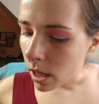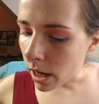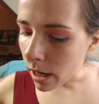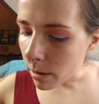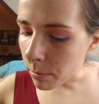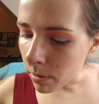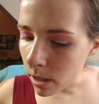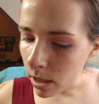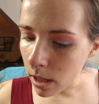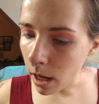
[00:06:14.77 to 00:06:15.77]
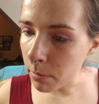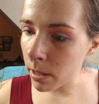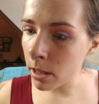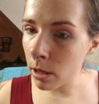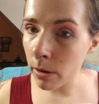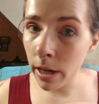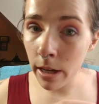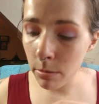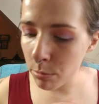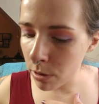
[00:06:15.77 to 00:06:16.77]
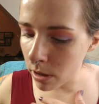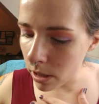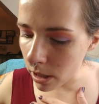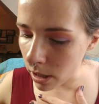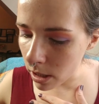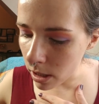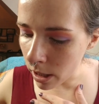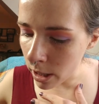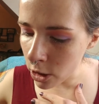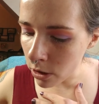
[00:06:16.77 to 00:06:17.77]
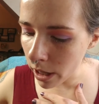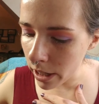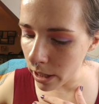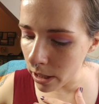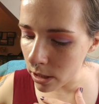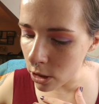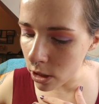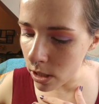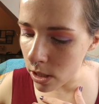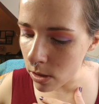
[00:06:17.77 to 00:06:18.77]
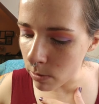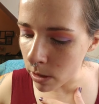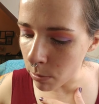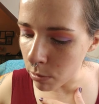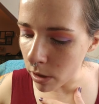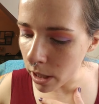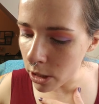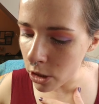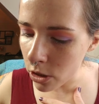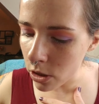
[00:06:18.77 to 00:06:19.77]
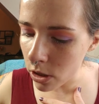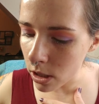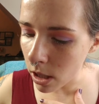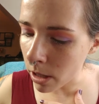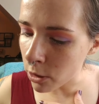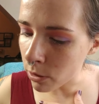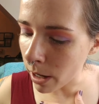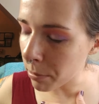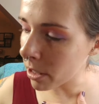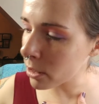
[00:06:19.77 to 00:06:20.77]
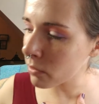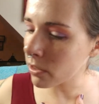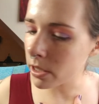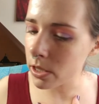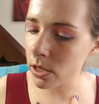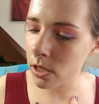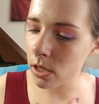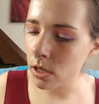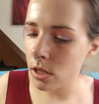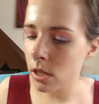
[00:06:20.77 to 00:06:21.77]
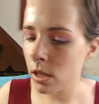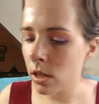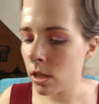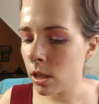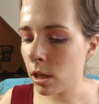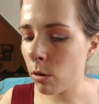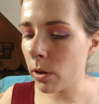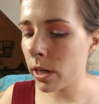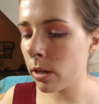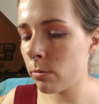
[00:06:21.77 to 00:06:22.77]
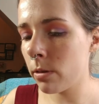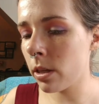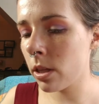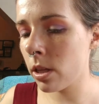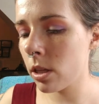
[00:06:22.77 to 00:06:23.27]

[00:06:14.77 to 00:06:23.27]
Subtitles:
I'm gonna go ahead and I'm gonna try it just with a brush, a dry brush first, going in with